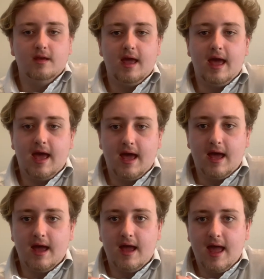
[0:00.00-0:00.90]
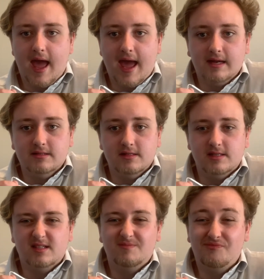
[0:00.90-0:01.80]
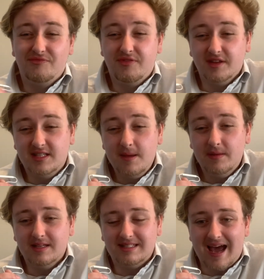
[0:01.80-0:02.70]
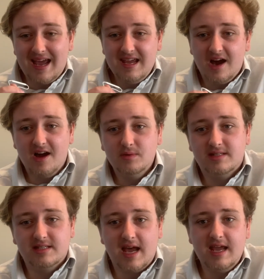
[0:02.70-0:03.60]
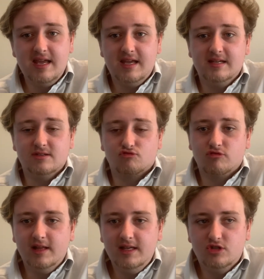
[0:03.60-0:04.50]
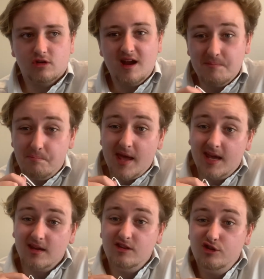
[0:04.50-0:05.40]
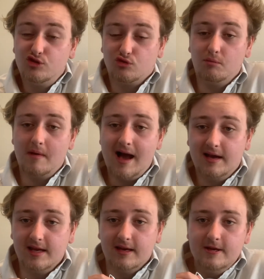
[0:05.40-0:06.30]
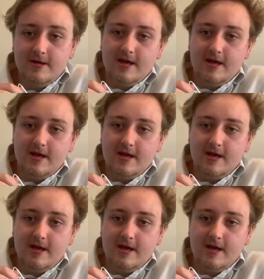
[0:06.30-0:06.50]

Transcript: the tip of the day, I would say, is really try and pick a neutral market.